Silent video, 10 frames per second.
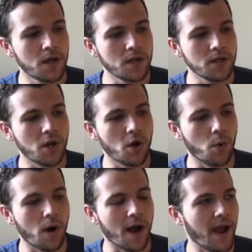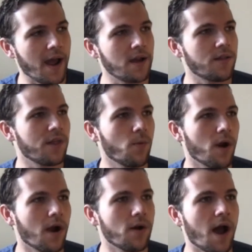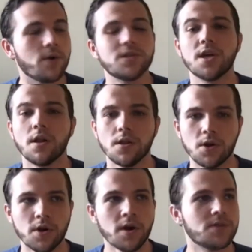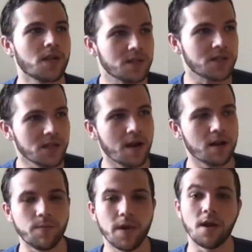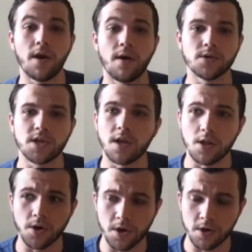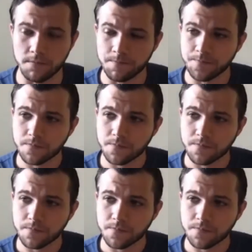you know, I, I had a thing where I, I was going to learn, I was going to sit down at the piano, and I was going to learn